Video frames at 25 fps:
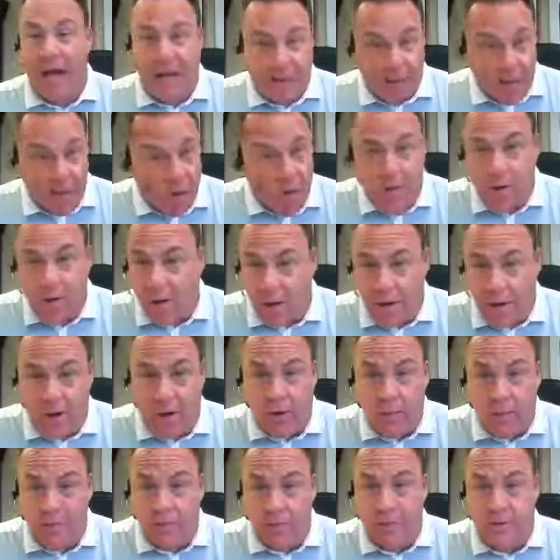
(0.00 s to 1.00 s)
I know
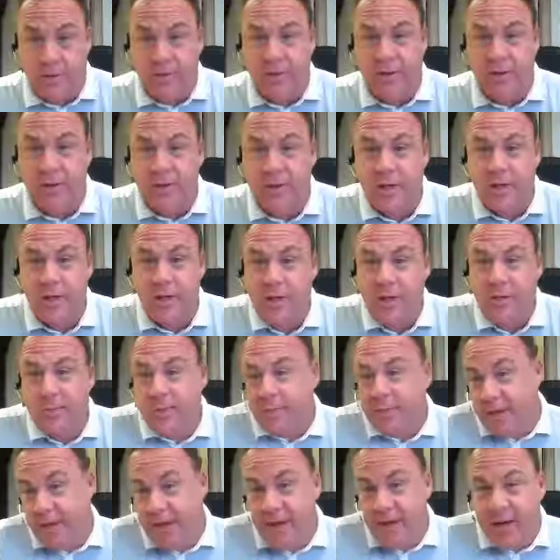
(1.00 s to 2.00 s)
Cardone pushes,
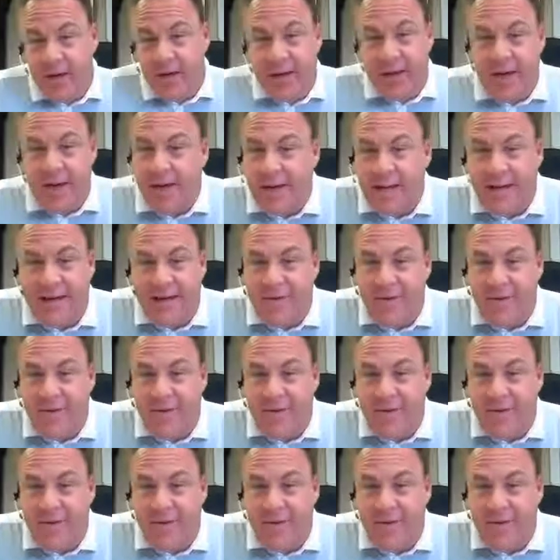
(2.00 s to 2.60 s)
but then you get a guy